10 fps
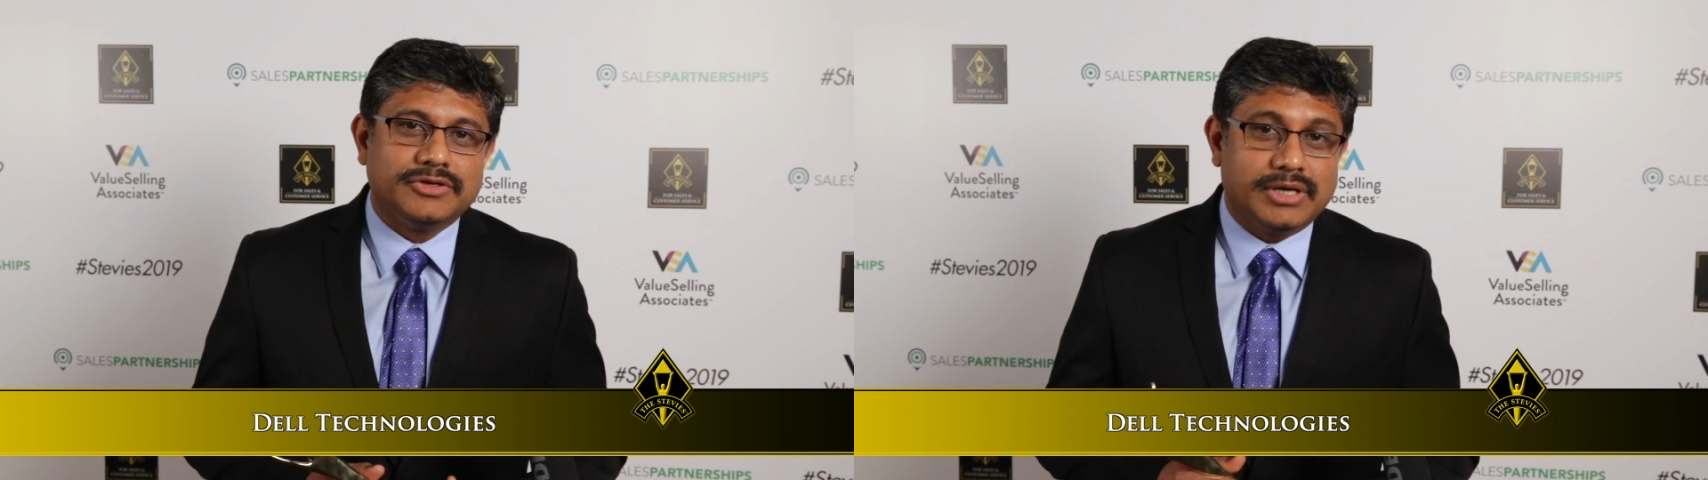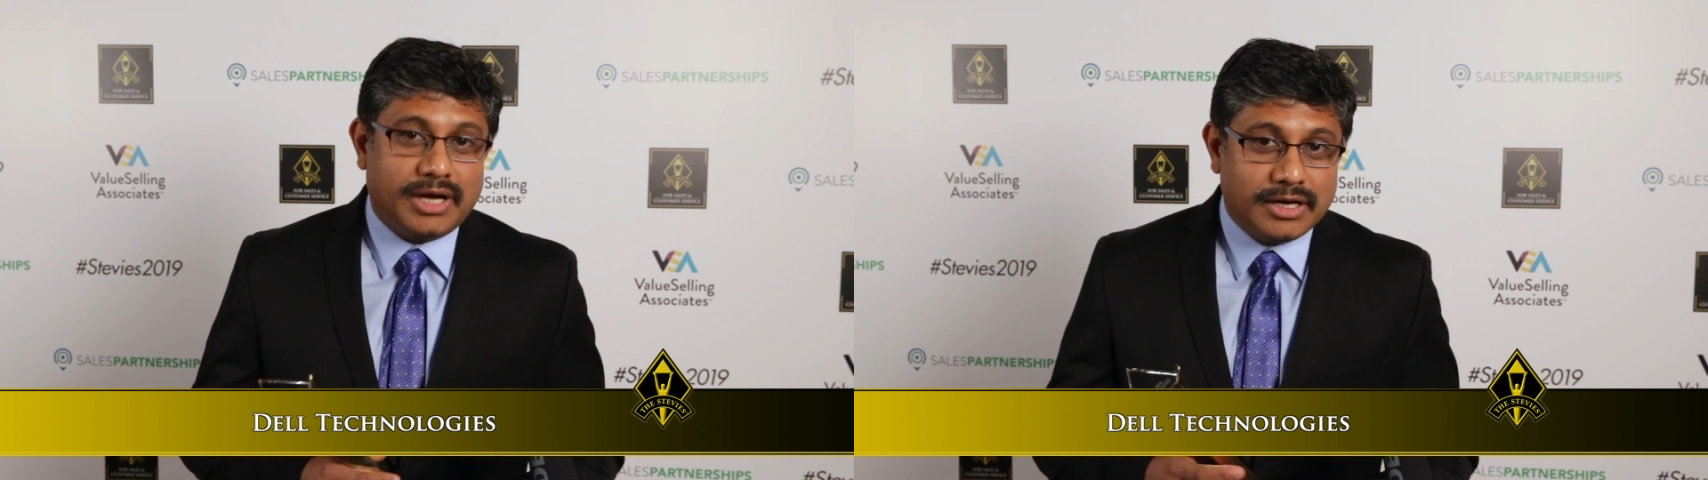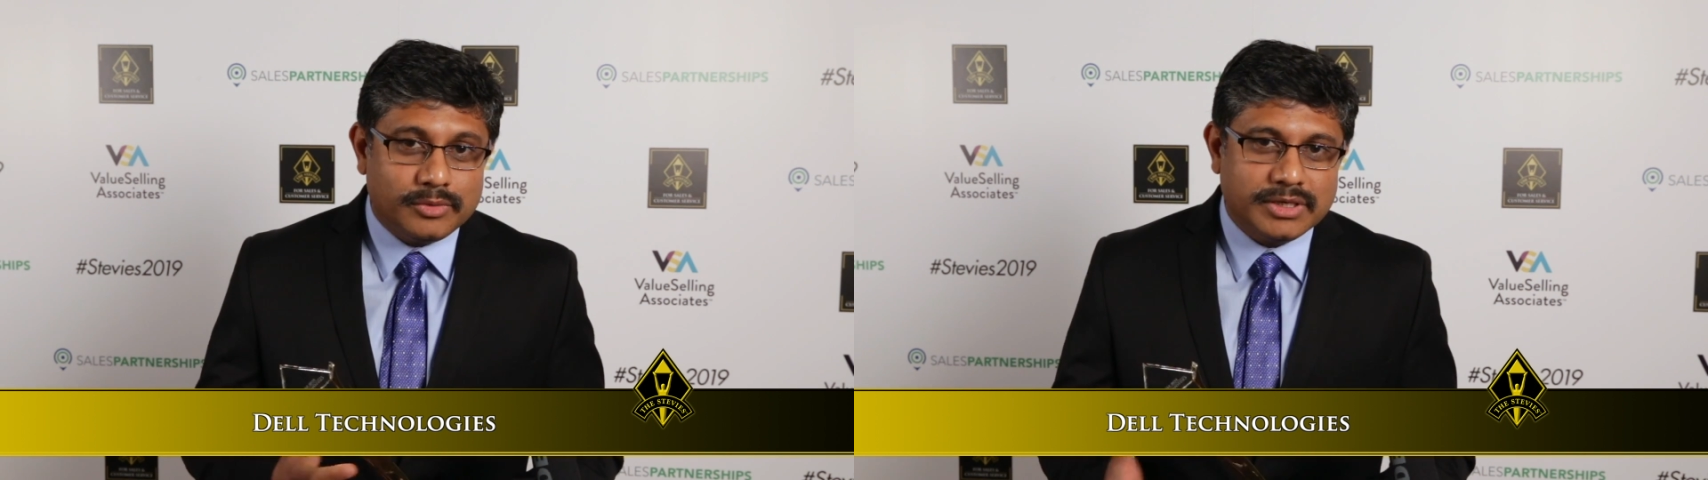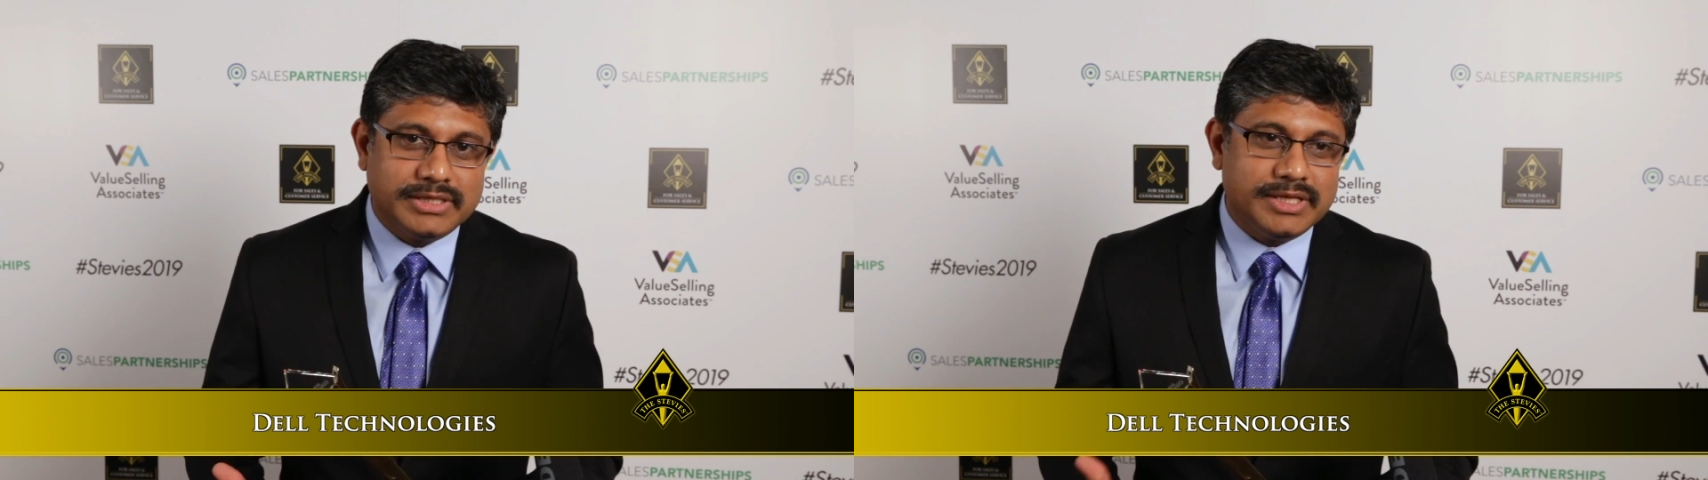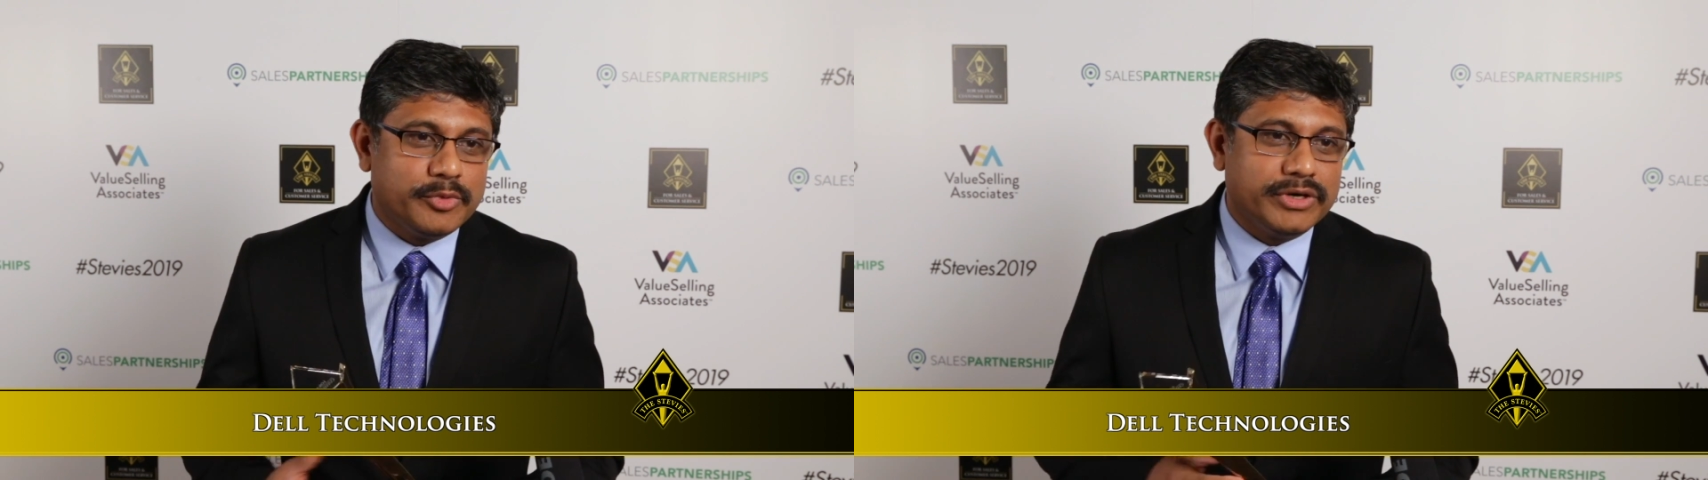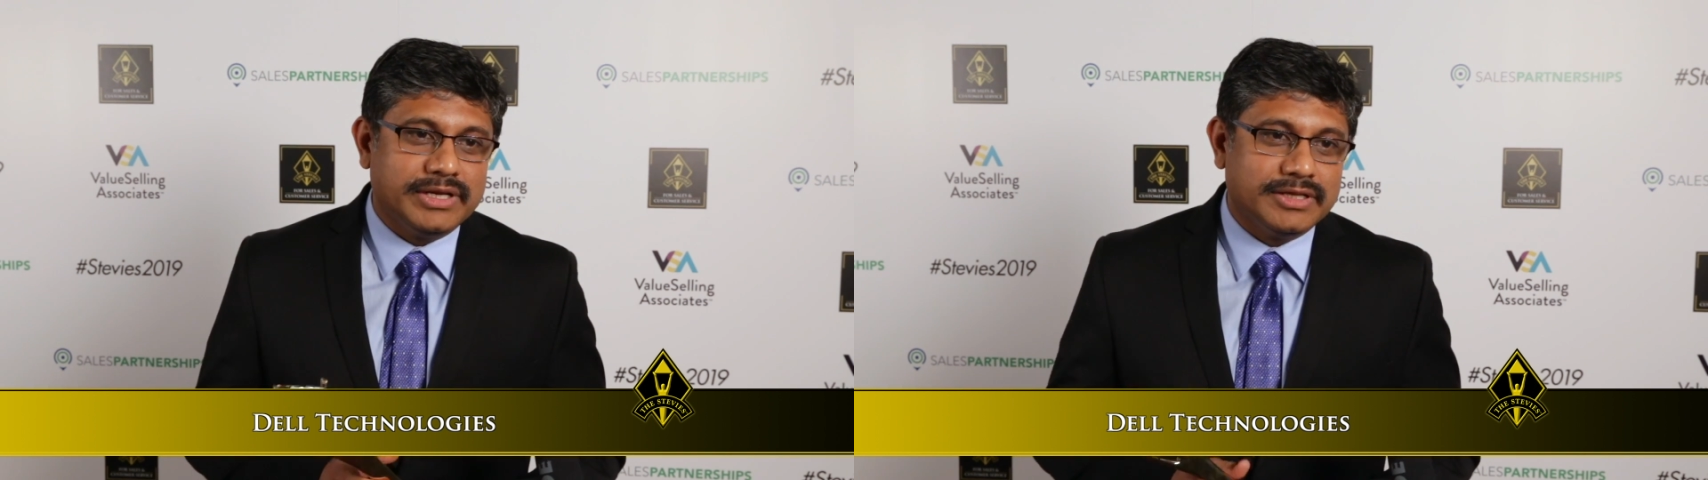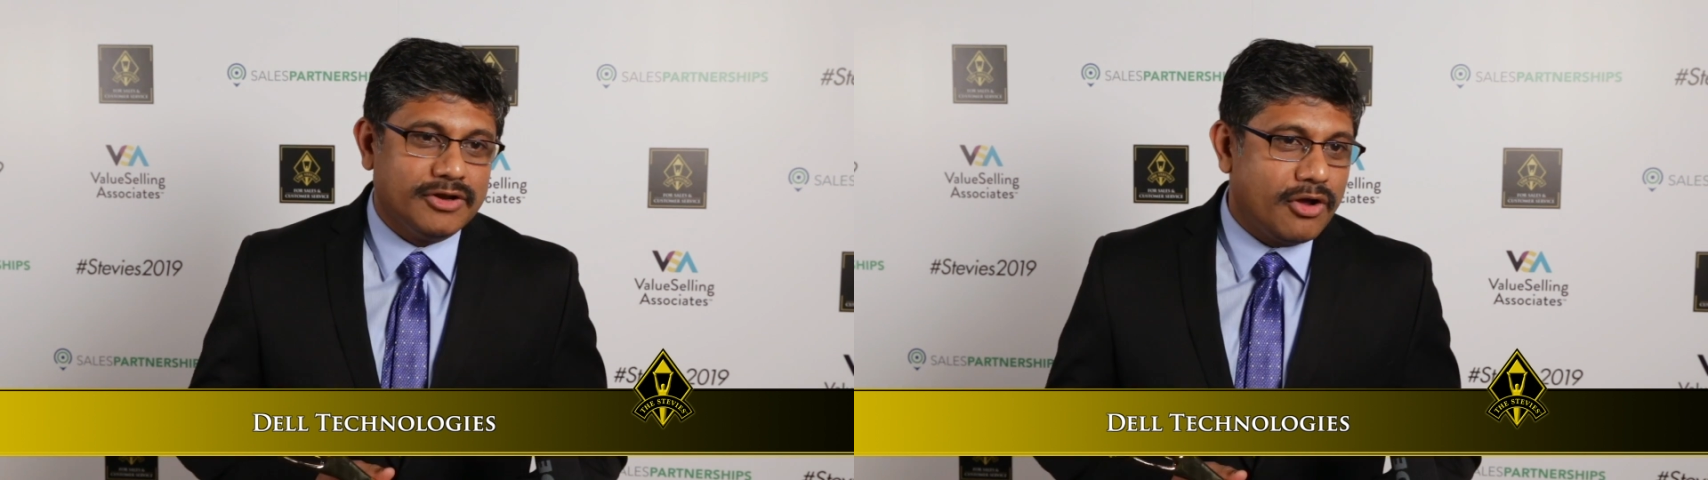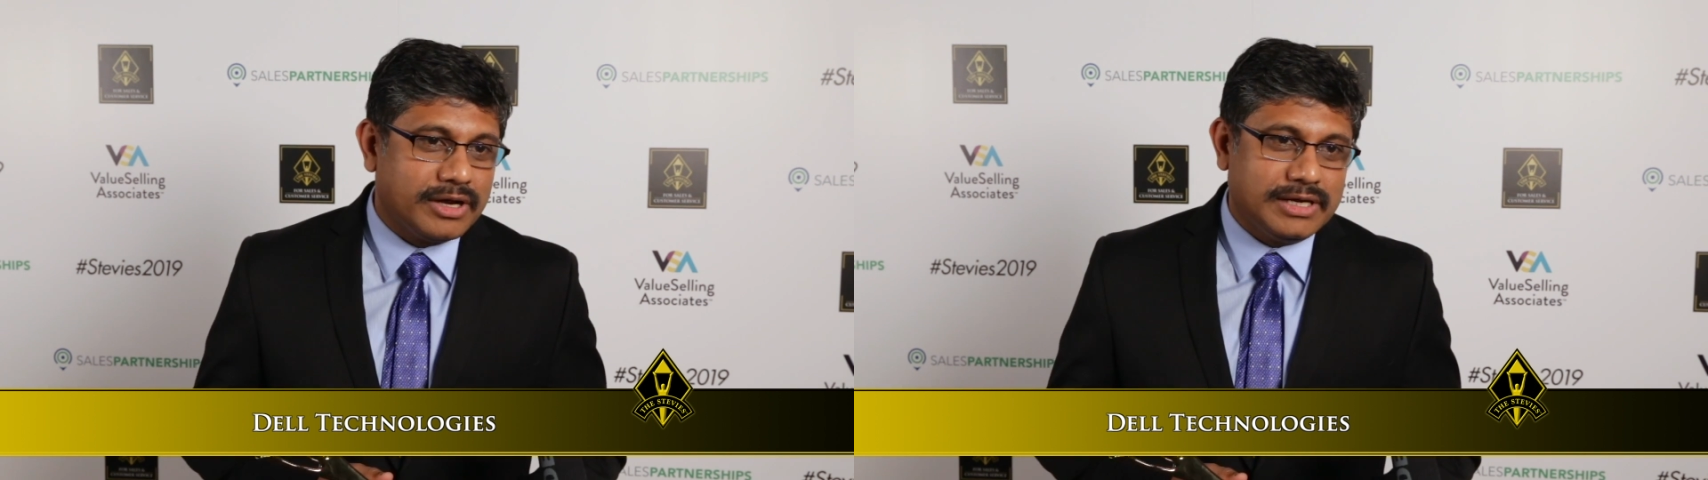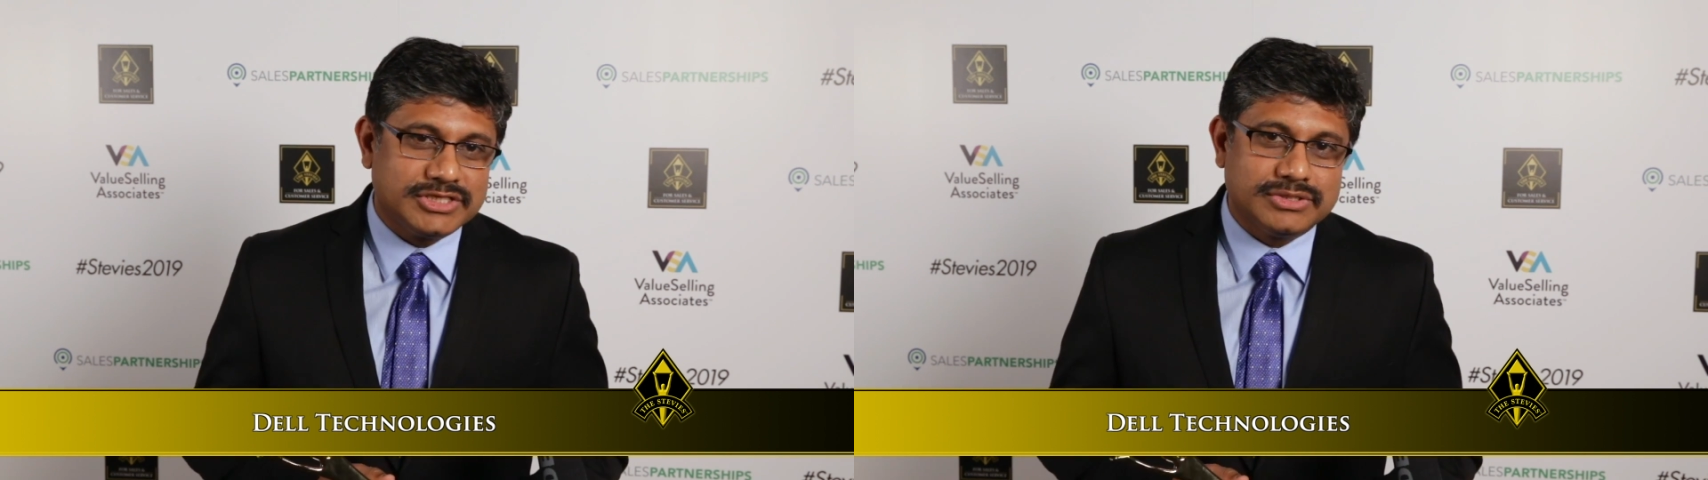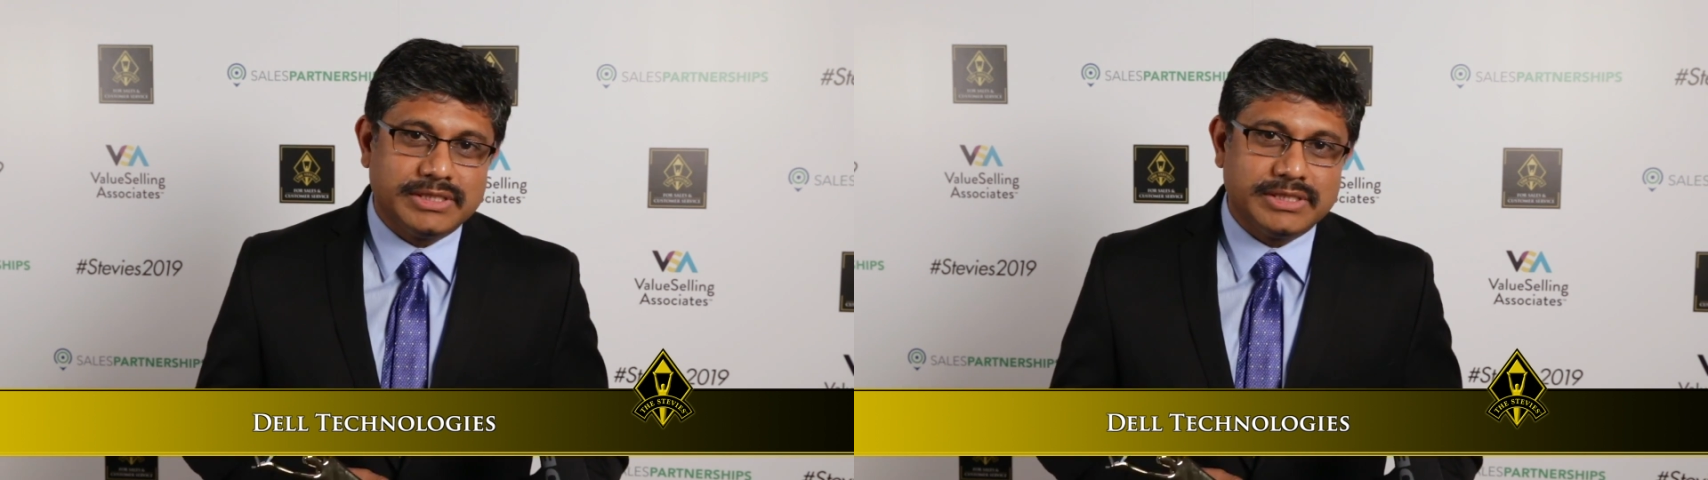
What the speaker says: the hard work that they put in and the long hours.